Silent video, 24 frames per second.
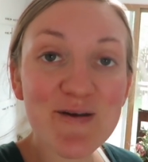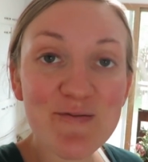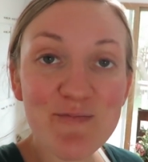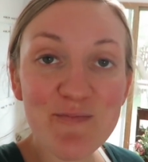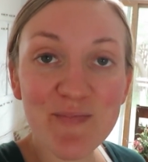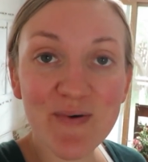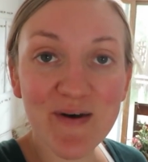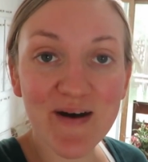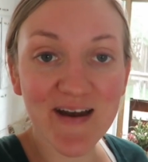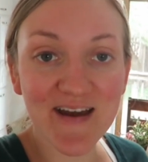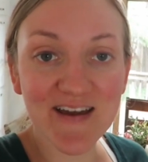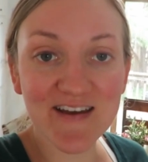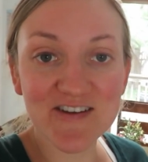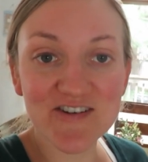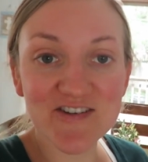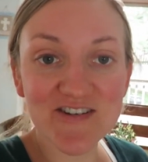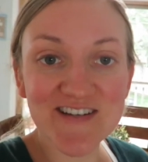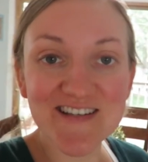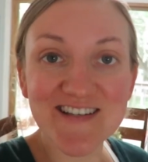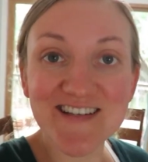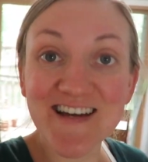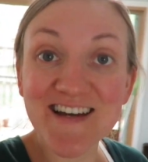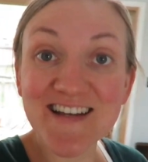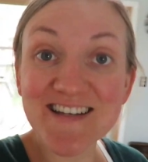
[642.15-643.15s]
but
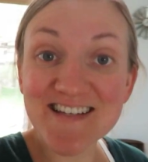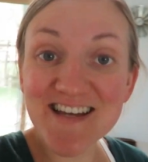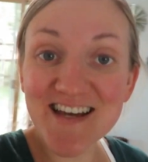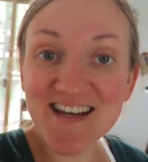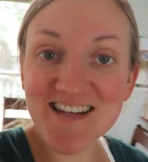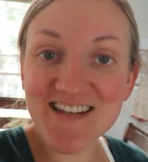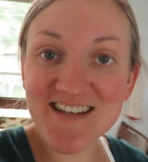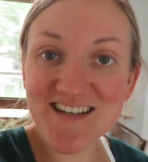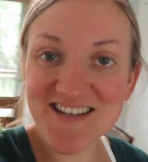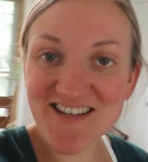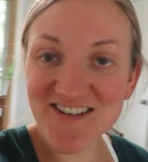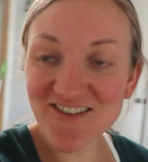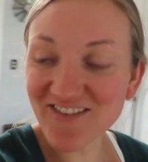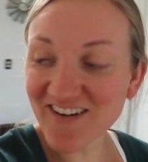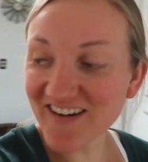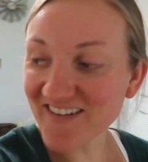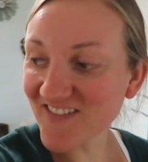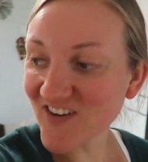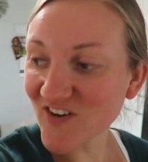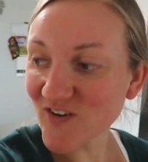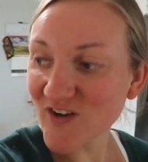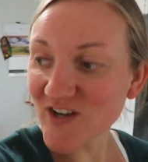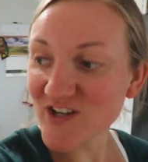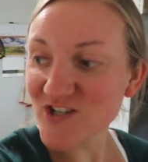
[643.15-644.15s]
she's content, so
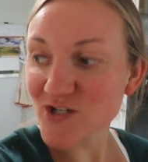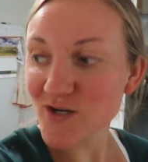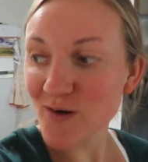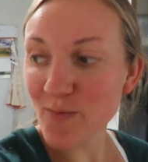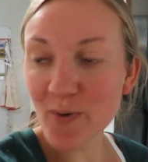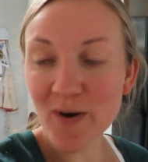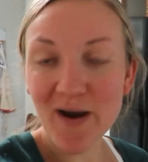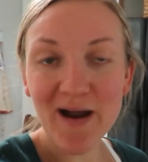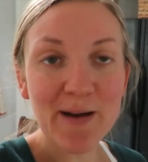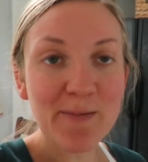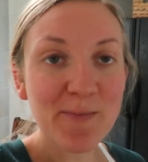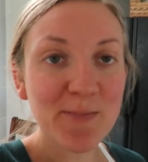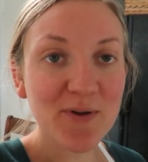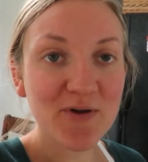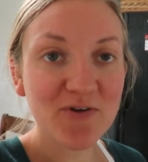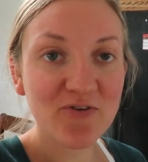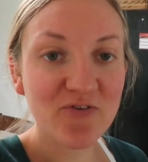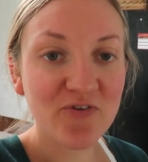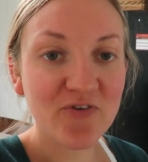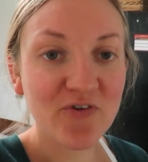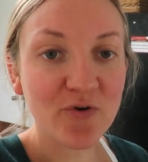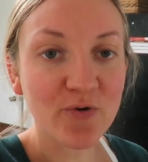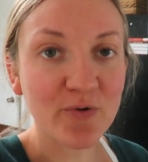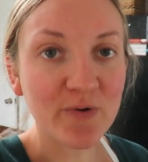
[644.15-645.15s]
I'm going to prep
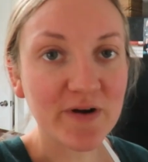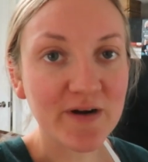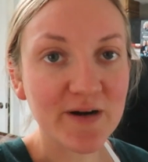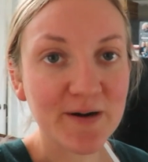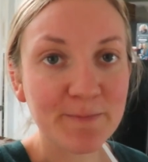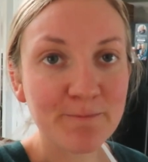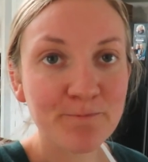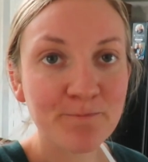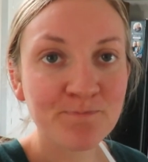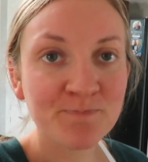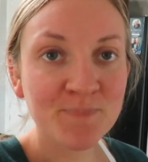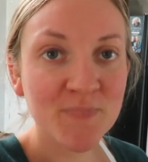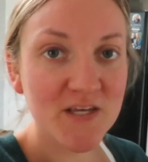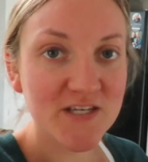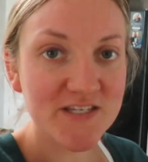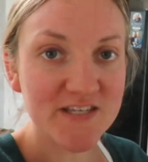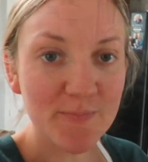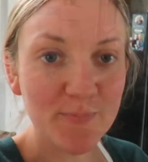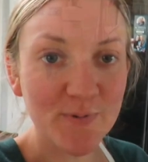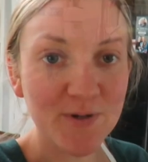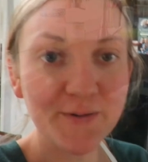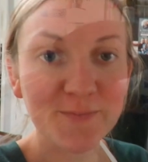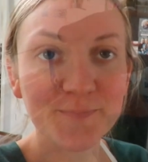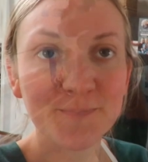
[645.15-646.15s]
for
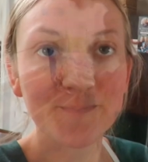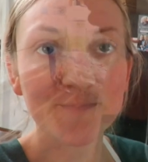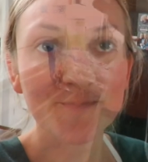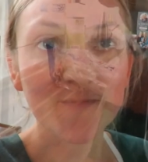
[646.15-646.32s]
supper